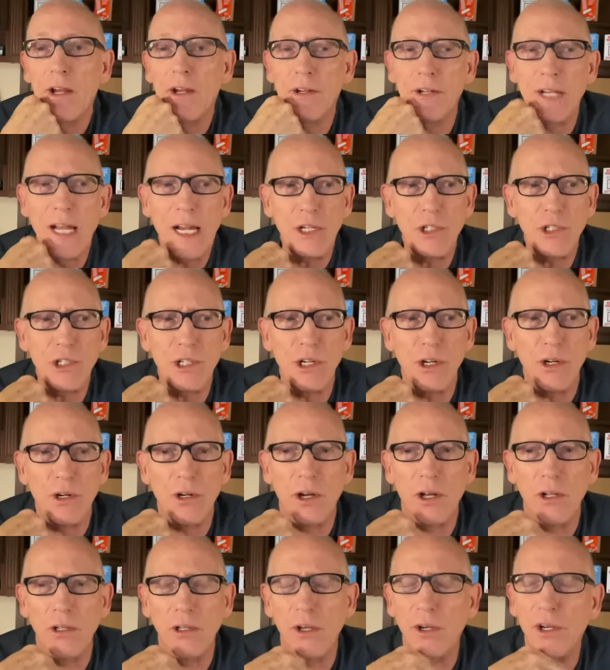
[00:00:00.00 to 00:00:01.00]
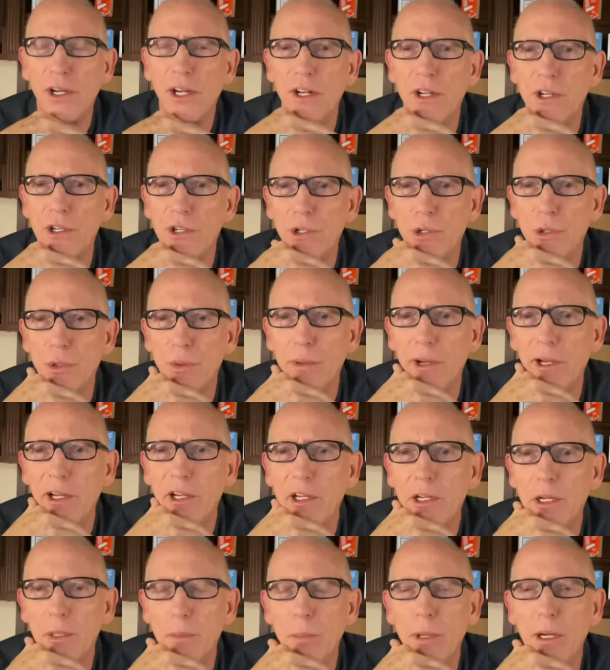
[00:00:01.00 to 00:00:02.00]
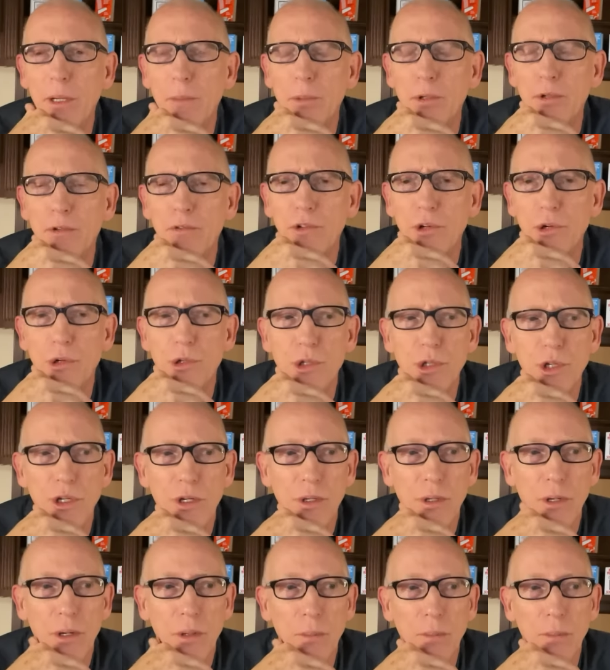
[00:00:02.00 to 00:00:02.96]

Next year, I'll look into making a paper version.